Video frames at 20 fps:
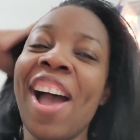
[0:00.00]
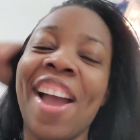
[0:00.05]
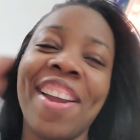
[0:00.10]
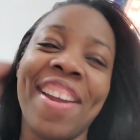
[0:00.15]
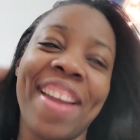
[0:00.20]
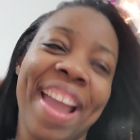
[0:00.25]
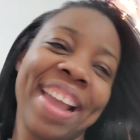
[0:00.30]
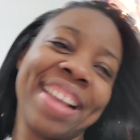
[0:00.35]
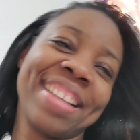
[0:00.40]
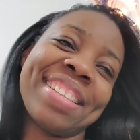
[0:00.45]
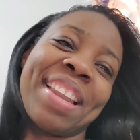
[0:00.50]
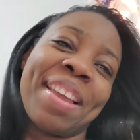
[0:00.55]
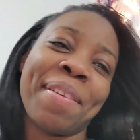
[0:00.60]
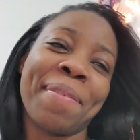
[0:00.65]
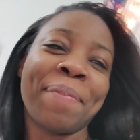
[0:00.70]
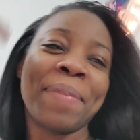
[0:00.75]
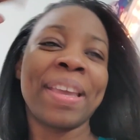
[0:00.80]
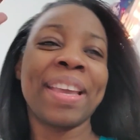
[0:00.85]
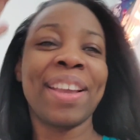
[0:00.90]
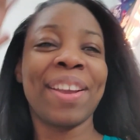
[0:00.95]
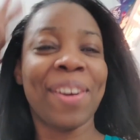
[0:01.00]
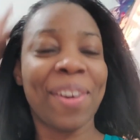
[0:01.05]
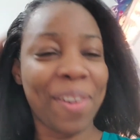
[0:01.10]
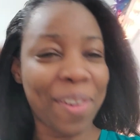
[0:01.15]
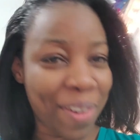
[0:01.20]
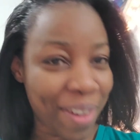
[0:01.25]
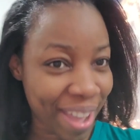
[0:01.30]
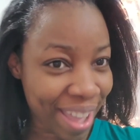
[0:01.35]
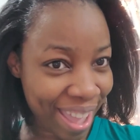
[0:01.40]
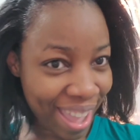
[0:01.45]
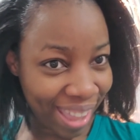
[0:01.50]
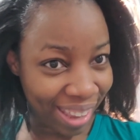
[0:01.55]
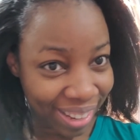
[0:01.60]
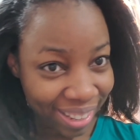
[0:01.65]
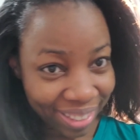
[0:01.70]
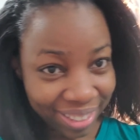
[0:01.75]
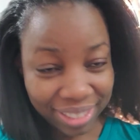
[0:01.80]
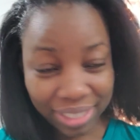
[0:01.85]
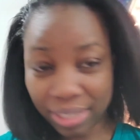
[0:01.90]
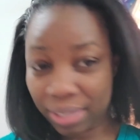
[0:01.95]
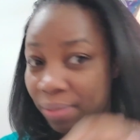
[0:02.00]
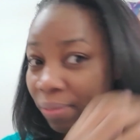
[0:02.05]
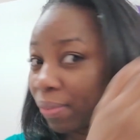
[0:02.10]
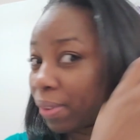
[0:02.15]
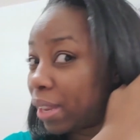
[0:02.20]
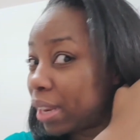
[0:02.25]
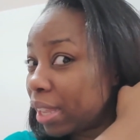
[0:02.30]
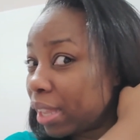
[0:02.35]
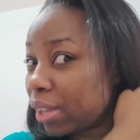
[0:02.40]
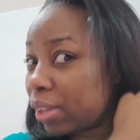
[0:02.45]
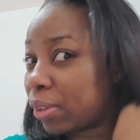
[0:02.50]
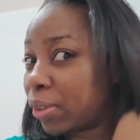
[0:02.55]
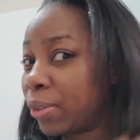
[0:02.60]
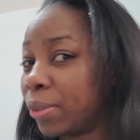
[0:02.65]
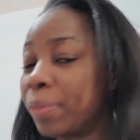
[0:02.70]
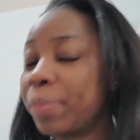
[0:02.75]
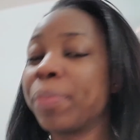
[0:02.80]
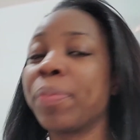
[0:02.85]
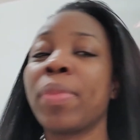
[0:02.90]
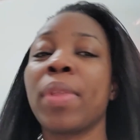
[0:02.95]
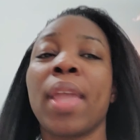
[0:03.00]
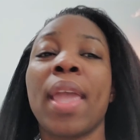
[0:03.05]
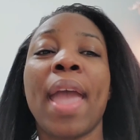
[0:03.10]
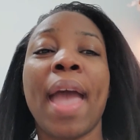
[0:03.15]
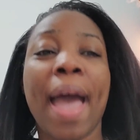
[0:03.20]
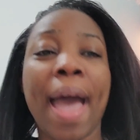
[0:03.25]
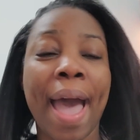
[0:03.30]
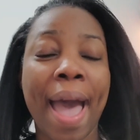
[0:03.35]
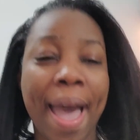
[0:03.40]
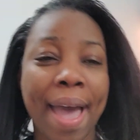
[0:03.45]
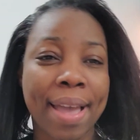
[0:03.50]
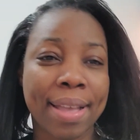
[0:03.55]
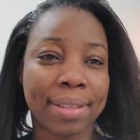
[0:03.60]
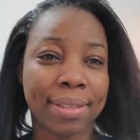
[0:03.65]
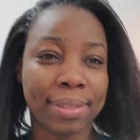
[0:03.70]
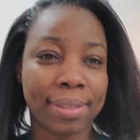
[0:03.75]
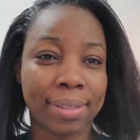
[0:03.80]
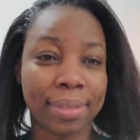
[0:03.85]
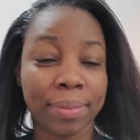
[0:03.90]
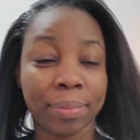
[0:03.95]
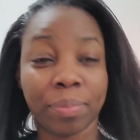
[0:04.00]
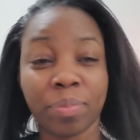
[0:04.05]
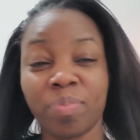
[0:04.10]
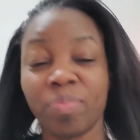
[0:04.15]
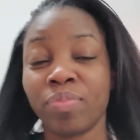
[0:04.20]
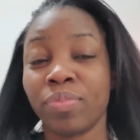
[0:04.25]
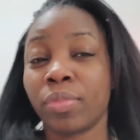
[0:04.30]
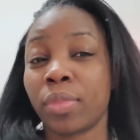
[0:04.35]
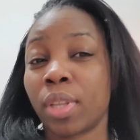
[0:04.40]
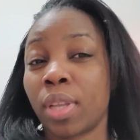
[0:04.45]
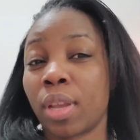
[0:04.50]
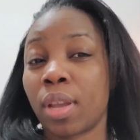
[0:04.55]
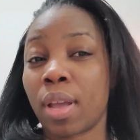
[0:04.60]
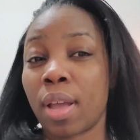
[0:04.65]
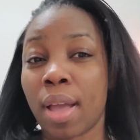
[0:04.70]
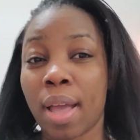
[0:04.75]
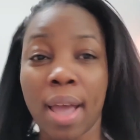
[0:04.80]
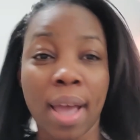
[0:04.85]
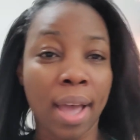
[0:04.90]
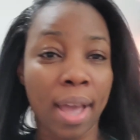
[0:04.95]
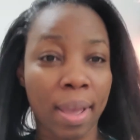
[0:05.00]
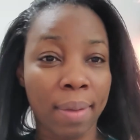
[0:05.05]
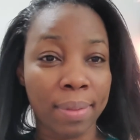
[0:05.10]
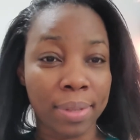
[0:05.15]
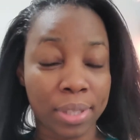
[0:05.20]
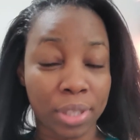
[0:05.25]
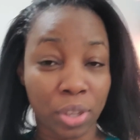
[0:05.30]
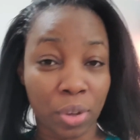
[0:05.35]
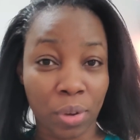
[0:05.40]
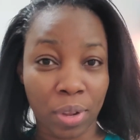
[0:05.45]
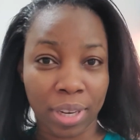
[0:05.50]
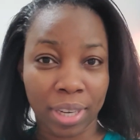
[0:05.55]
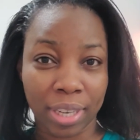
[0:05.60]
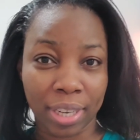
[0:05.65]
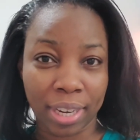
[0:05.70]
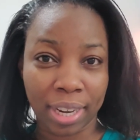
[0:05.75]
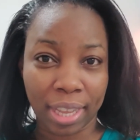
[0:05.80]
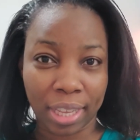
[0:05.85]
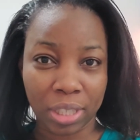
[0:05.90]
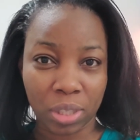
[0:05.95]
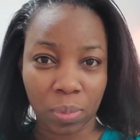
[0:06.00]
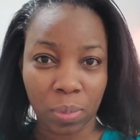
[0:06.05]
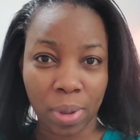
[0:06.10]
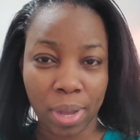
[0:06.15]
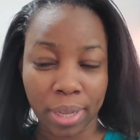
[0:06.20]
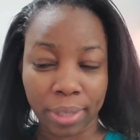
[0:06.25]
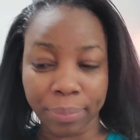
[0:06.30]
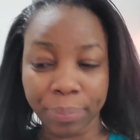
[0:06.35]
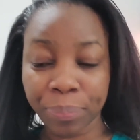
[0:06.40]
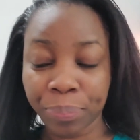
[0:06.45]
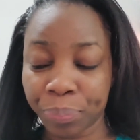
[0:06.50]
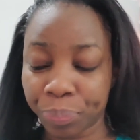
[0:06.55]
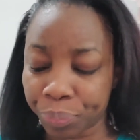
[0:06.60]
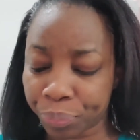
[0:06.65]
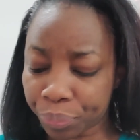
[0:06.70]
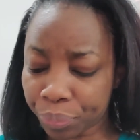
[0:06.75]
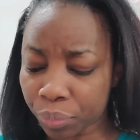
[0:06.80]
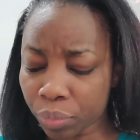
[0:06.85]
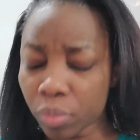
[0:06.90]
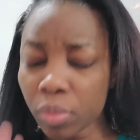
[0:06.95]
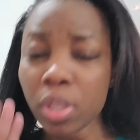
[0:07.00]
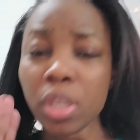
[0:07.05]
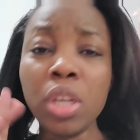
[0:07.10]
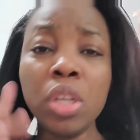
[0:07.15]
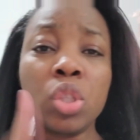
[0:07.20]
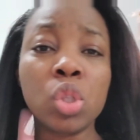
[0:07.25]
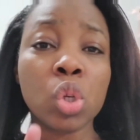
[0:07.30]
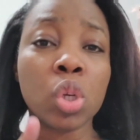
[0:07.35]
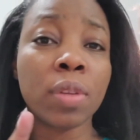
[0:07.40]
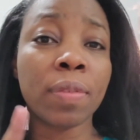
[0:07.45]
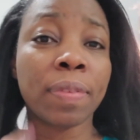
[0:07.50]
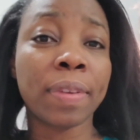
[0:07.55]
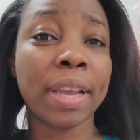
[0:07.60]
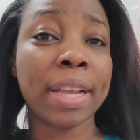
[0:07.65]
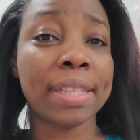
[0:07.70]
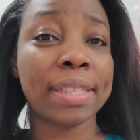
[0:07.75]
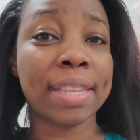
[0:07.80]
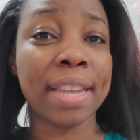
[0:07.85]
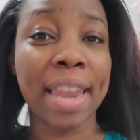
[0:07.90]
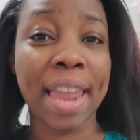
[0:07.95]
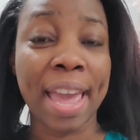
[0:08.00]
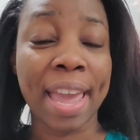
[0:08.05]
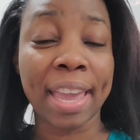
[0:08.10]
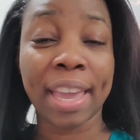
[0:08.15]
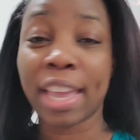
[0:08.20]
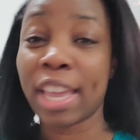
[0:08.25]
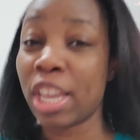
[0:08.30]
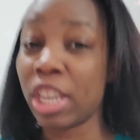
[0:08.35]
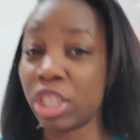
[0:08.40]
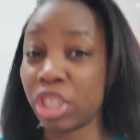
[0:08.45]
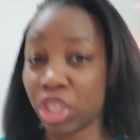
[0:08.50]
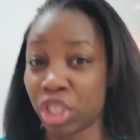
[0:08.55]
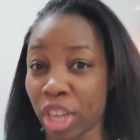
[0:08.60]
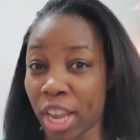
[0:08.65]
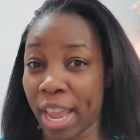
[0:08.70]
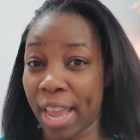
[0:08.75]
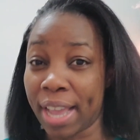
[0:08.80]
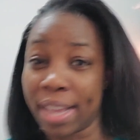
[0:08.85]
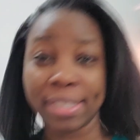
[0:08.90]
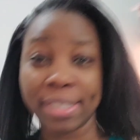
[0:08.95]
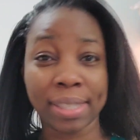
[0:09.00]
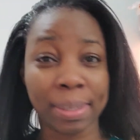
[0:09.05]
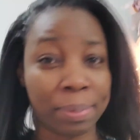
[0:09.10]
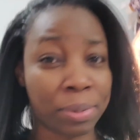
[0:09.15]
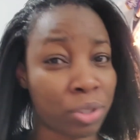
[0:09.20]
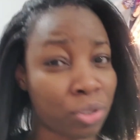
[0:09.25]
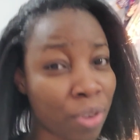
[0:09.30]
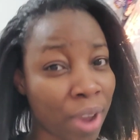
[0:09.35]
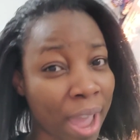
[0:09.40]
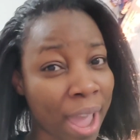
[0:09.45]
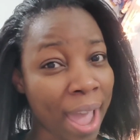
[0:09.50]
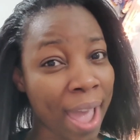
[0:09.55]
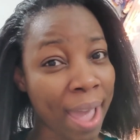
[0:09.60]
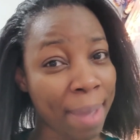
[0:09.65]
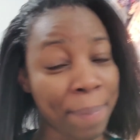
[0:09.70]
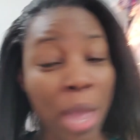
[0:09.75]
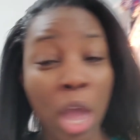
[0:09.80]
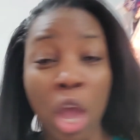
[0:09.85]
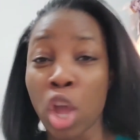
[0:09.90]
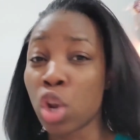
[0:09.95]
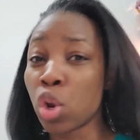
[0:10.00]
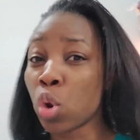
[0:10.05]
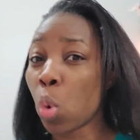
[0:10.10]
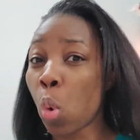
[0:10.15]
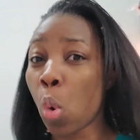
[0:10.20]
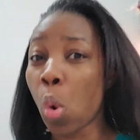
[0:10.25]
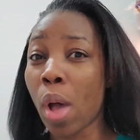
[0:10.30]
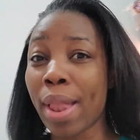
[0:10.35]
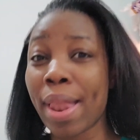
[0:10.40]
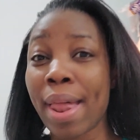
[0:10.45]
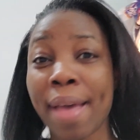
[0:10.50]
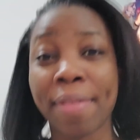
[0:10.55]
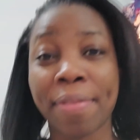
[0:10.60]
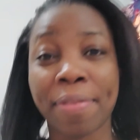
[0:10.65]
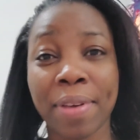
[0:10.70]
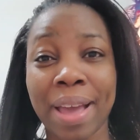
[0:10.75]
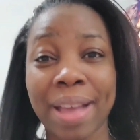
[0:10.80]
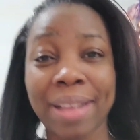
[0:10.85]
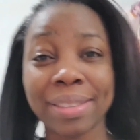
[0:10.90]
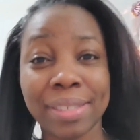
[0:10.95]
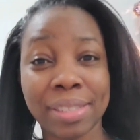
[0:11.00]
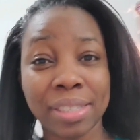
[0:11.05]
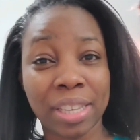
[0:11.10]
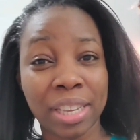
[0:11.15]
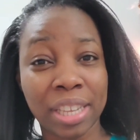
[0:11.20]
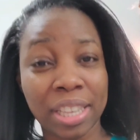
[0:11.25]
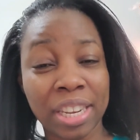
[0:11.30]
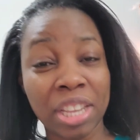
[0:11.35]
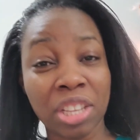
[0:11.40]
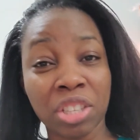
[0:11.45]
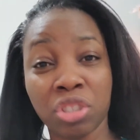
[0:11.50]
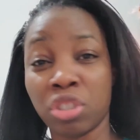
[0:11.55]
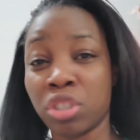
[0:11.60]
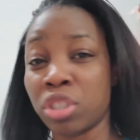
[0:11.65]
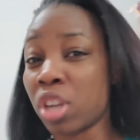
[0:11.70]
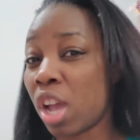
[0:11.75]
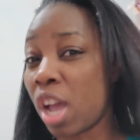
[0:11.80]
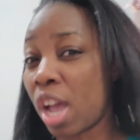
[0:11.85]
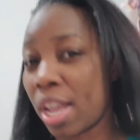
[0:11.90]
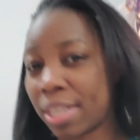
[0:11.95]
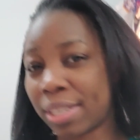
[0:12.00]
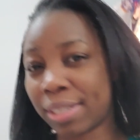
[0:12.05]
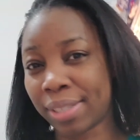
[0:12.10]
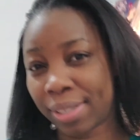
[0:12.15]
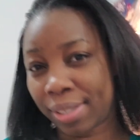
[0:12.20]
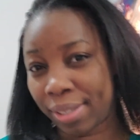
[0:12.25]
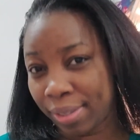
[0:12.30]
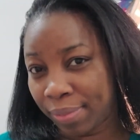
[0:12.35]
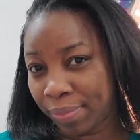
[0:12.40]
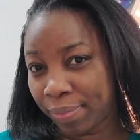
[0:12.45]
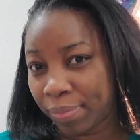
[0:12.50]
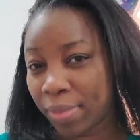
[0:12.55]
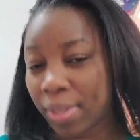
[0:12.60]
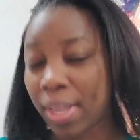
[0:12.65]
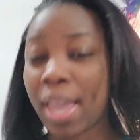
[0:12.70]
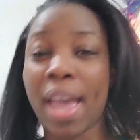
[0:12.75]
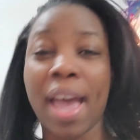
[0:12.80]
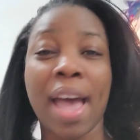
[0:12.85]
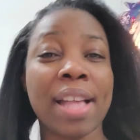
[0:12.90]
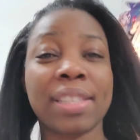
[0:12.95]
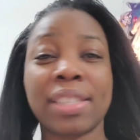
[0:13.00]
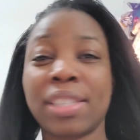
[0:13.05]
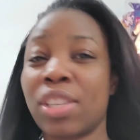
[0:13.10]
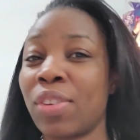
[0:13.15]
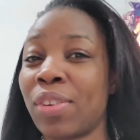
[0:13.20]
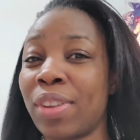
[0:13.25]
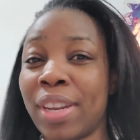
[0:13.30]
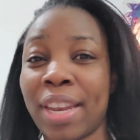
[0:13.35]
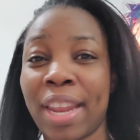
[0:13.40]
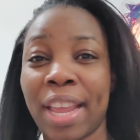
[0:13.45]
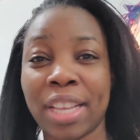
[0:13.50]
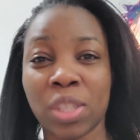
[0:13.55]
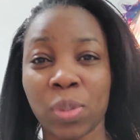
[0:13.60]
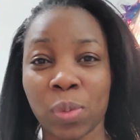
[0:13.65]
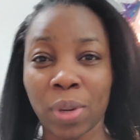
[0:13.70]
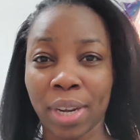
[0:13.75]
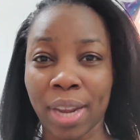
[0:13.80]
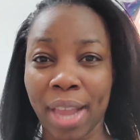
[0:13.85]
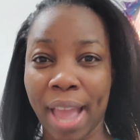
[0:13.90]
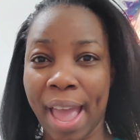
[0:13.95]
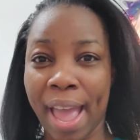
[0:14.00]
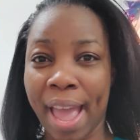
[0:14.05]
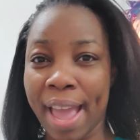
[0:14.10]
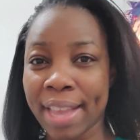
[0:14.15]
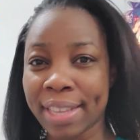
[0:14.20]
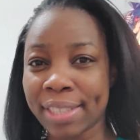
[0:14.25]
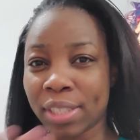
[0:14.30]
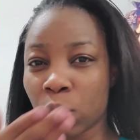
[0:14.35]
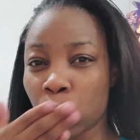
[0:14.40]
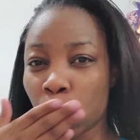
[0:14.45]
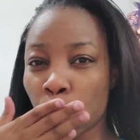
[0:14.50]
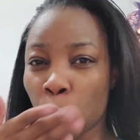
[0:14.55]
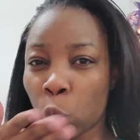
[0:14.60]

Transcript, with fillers: All right, let me go edit this video and I will see you all in the next one. Don't forget to like, share, subscribe, and all that good jazz. I'll see you in the next one, guys.